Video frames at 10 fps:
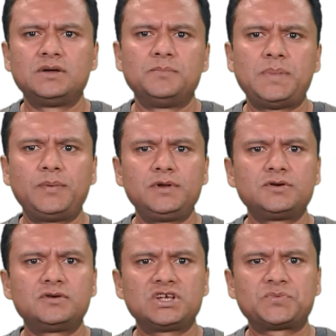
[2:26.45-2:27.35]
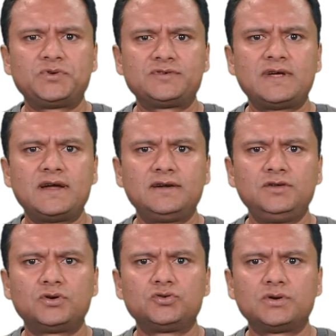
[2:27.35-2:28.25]
people don't express directly
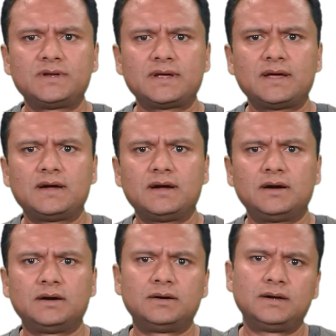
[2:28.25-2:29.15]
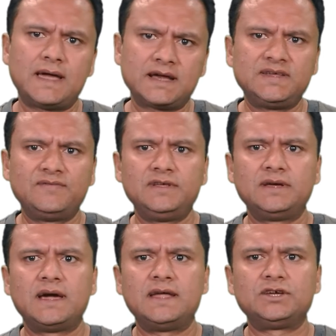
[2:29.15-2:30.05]
or don't actively
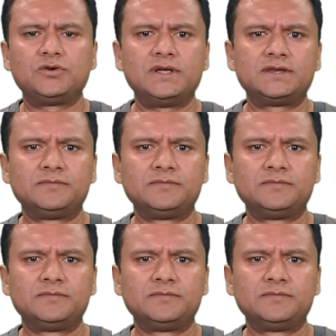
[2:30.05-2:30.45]
articulate.